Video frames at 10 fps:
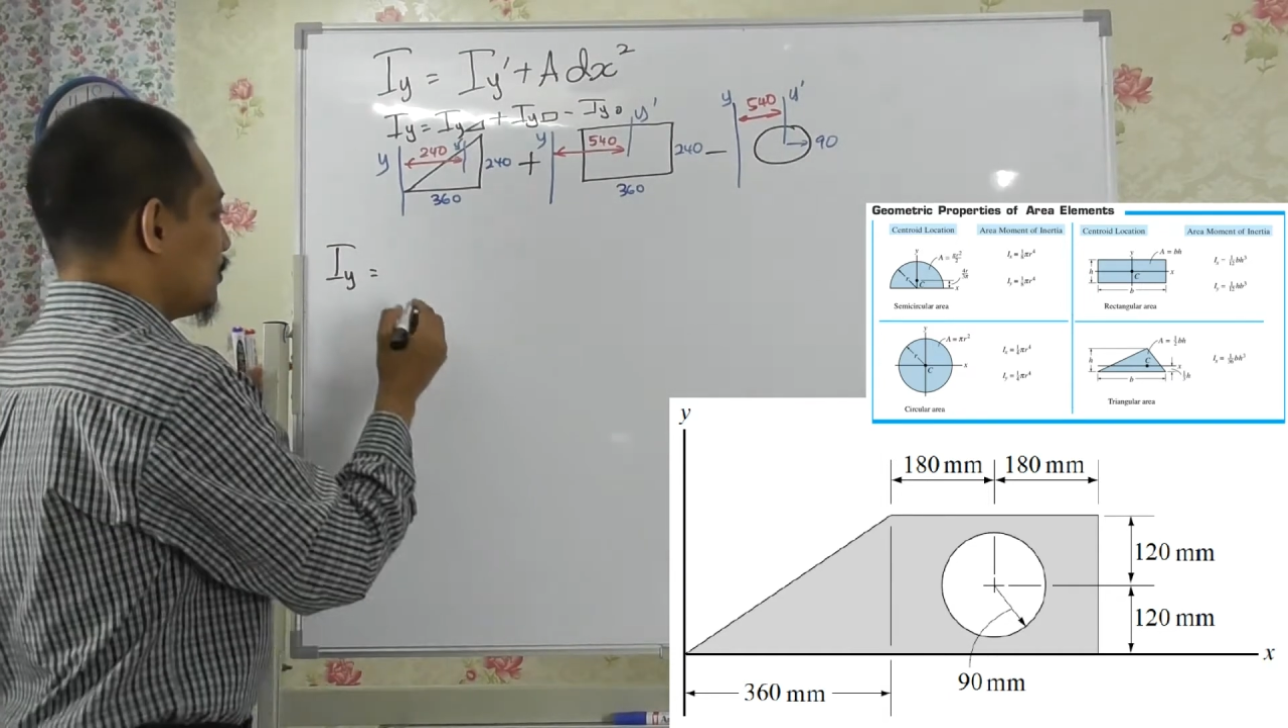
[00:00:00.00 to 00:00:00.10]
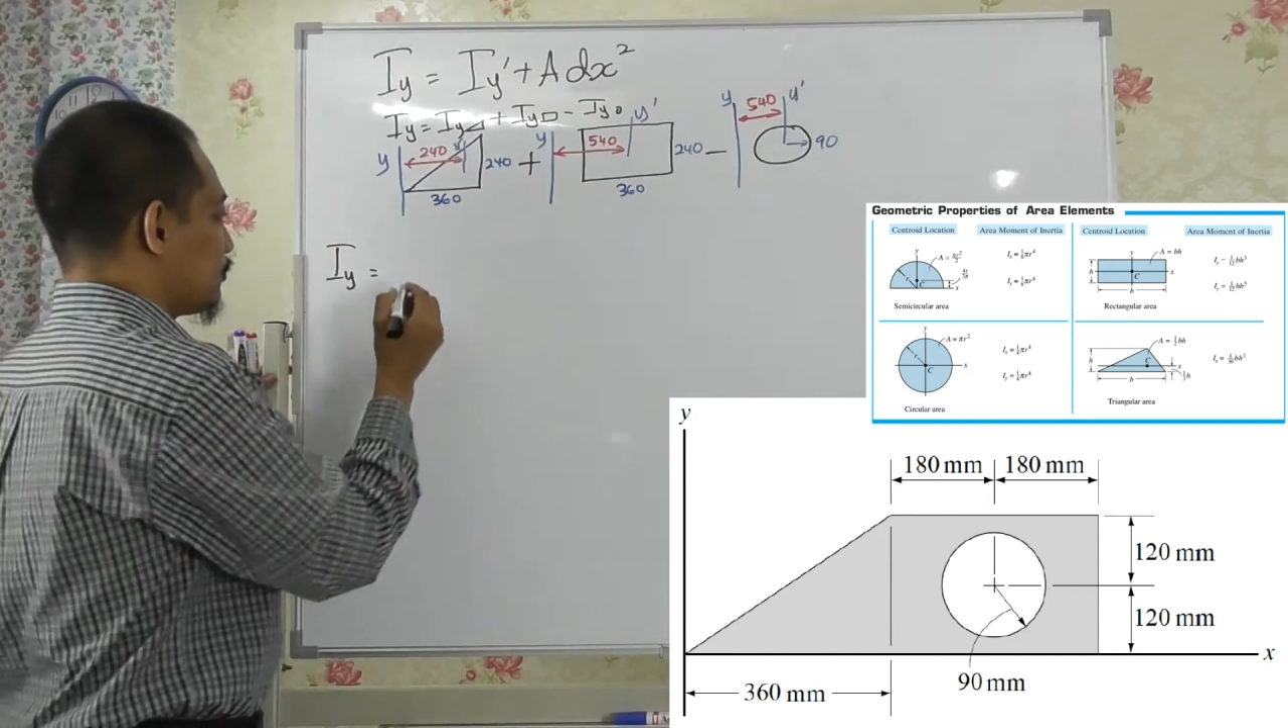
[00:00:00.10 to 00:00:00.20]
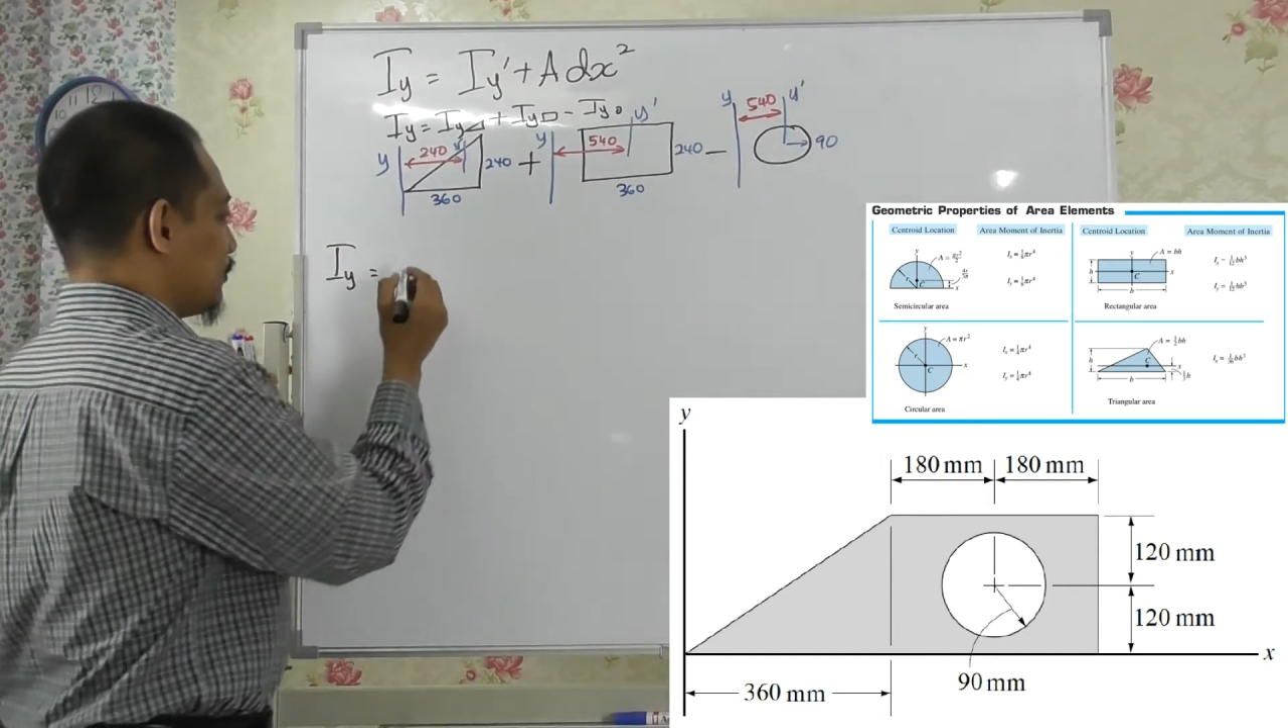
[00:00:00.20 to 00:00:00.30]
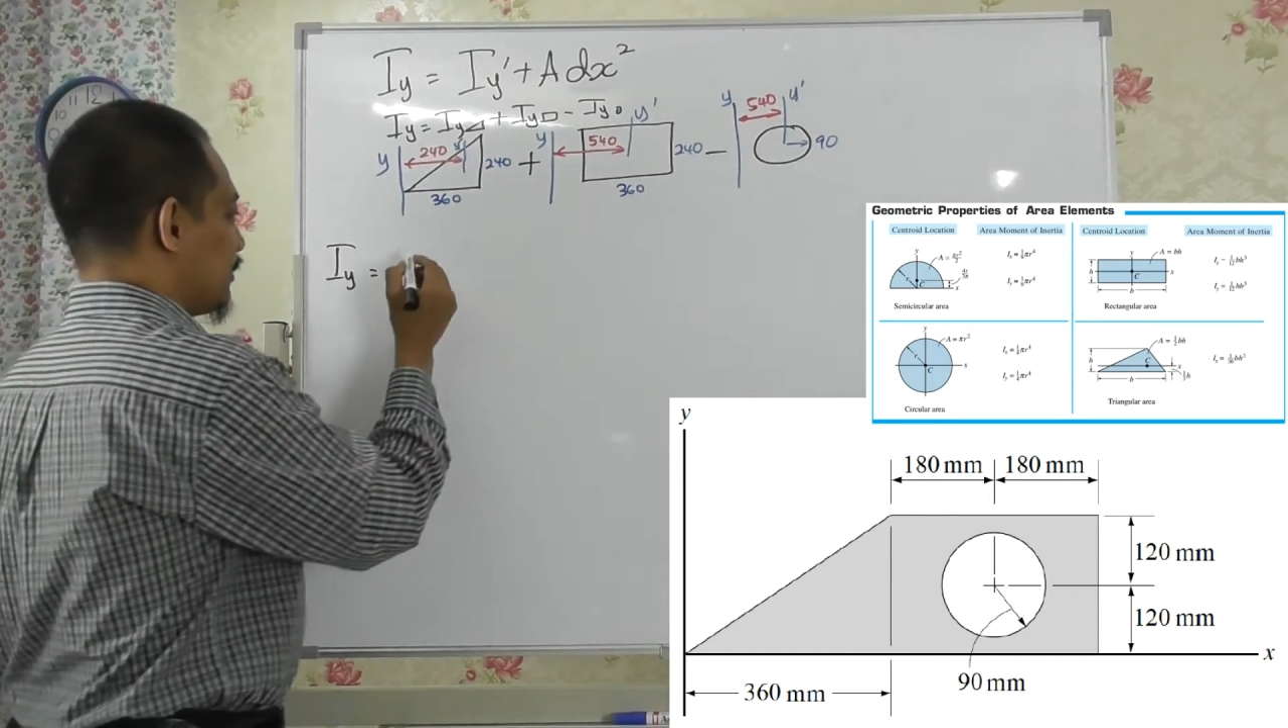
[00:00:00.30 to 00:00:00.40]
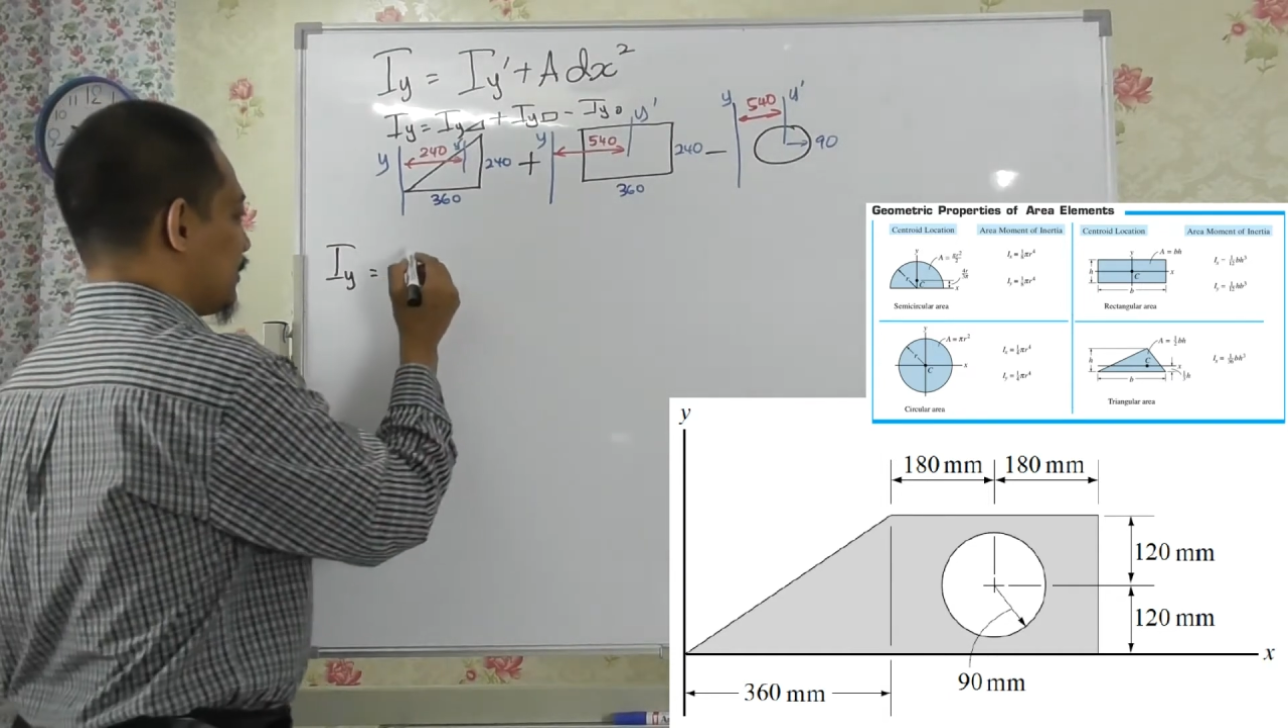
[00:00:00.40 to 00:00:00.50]

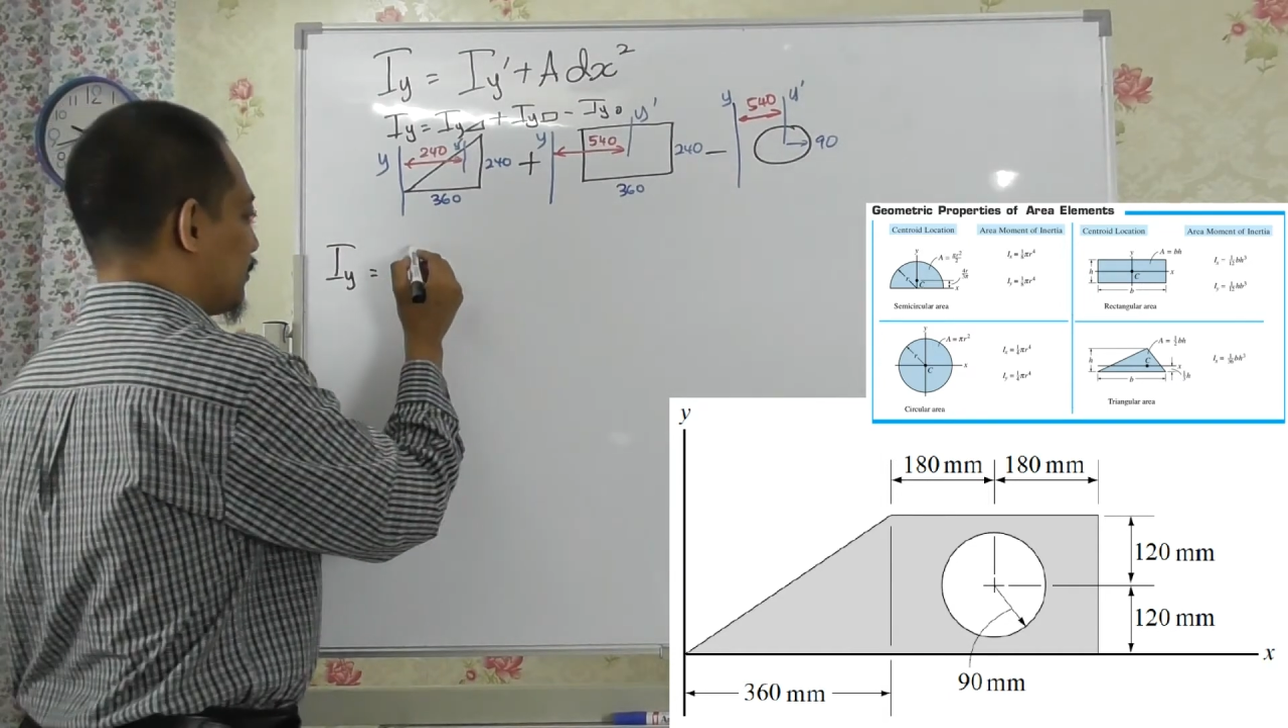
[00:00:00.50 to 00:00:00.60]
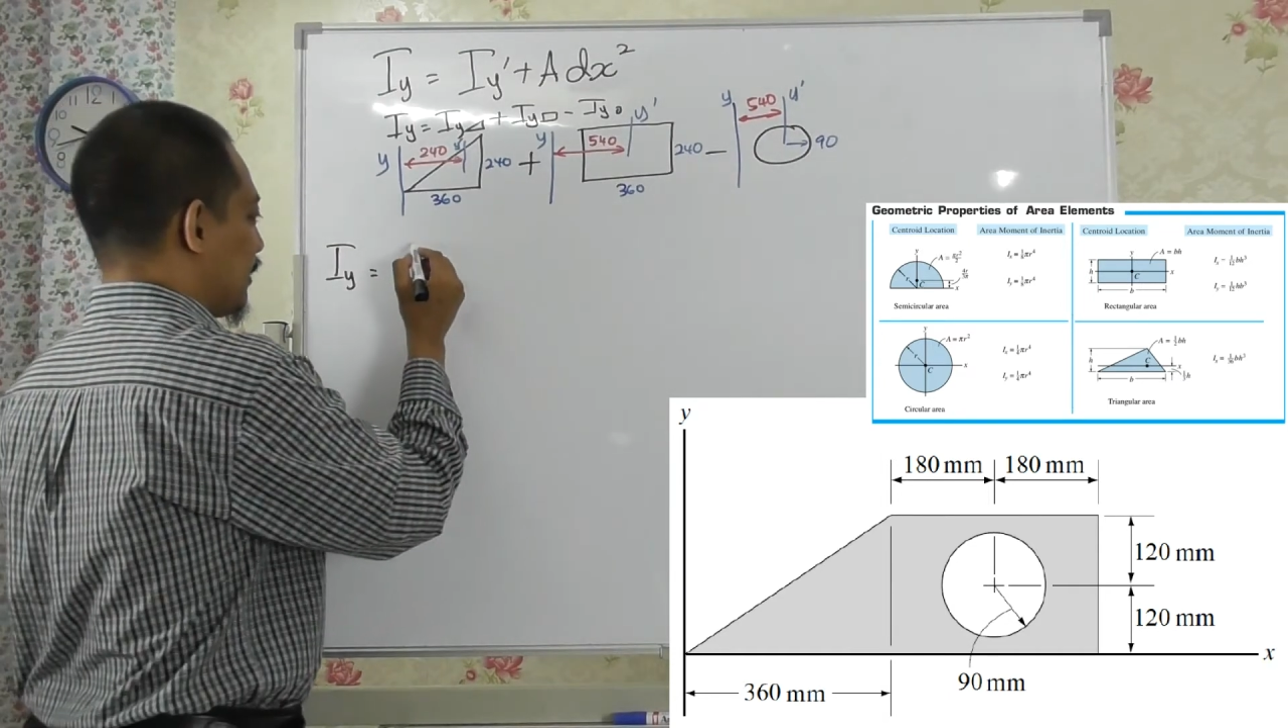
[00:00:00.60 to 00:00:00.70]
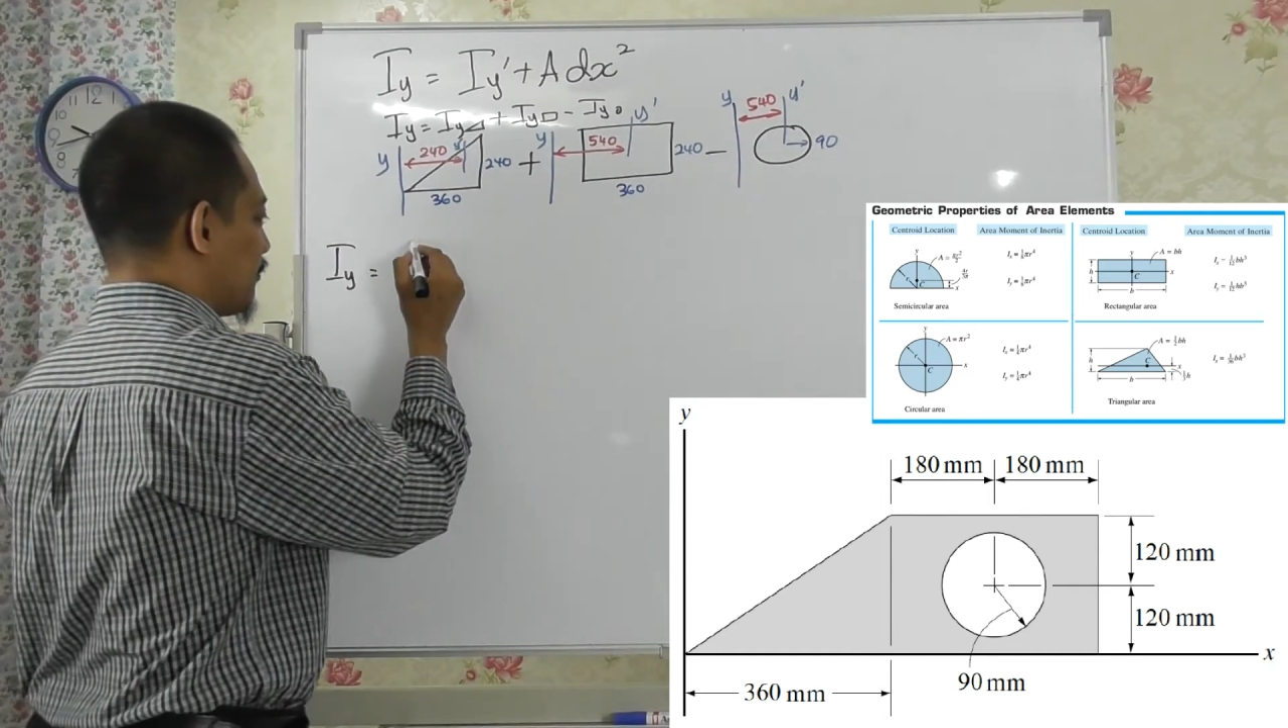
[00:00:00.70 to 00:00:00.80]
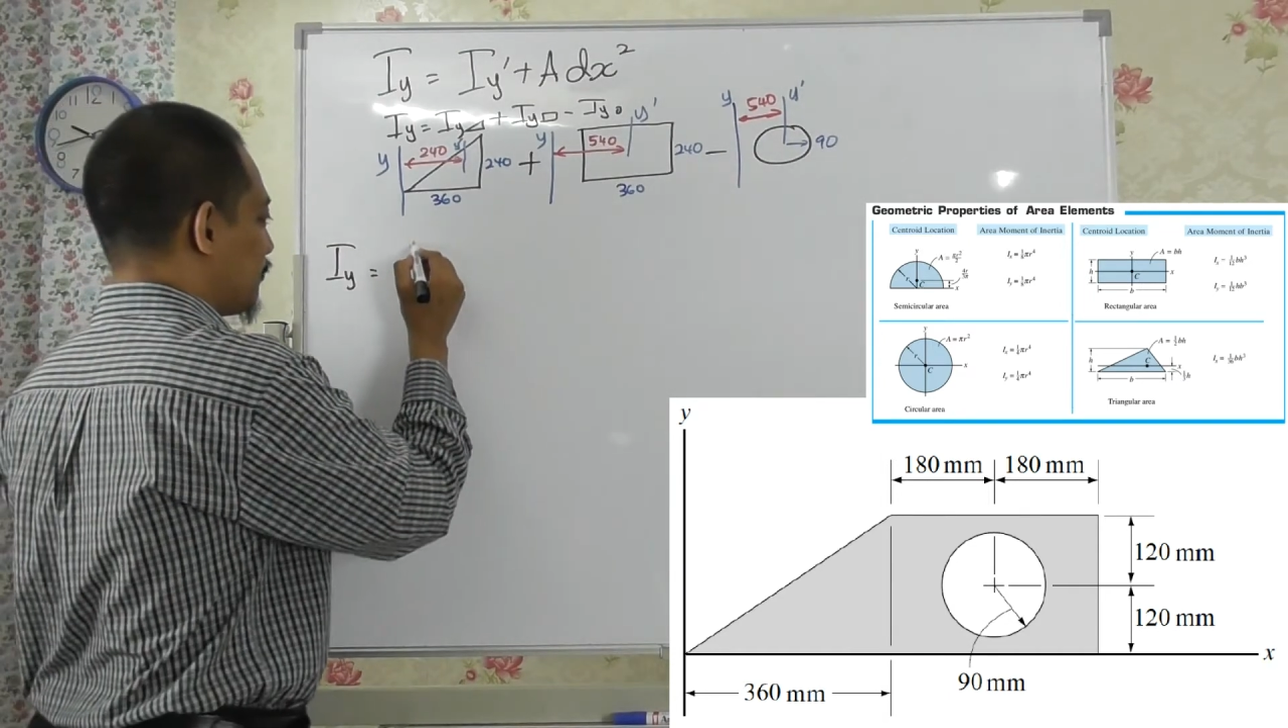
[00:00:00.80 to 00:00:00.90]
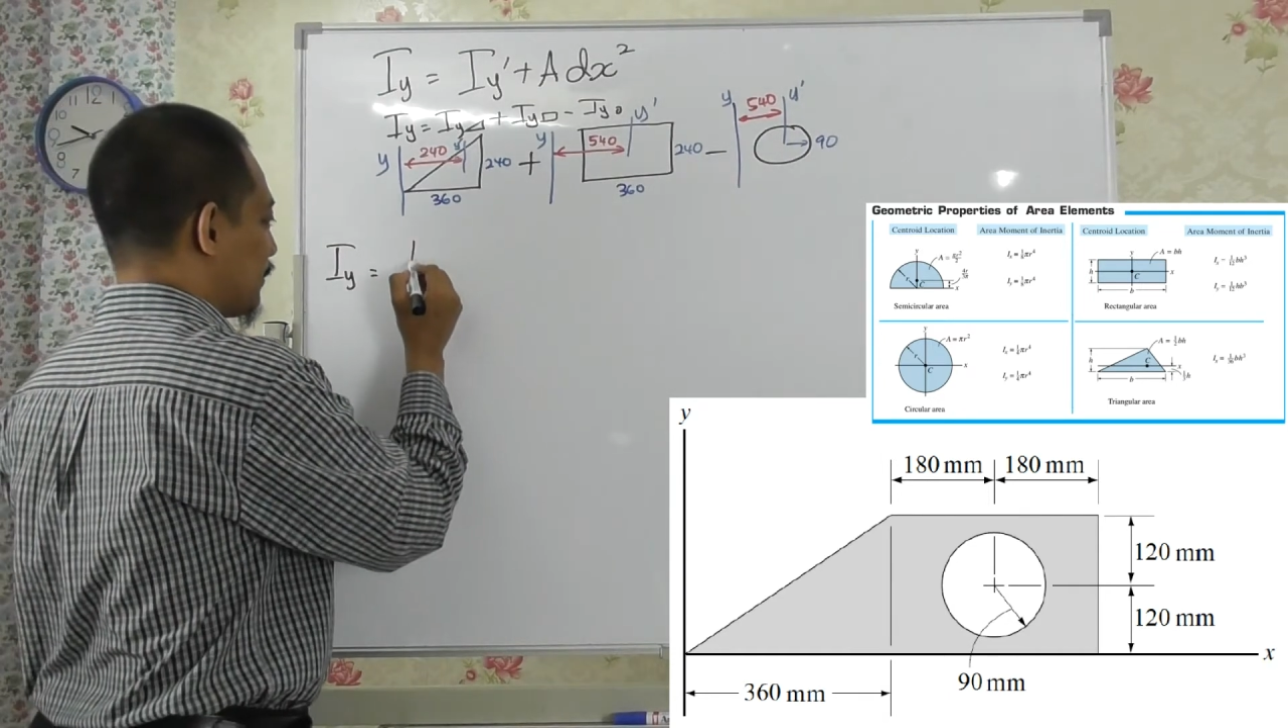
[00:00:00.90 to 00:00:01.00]
So here you have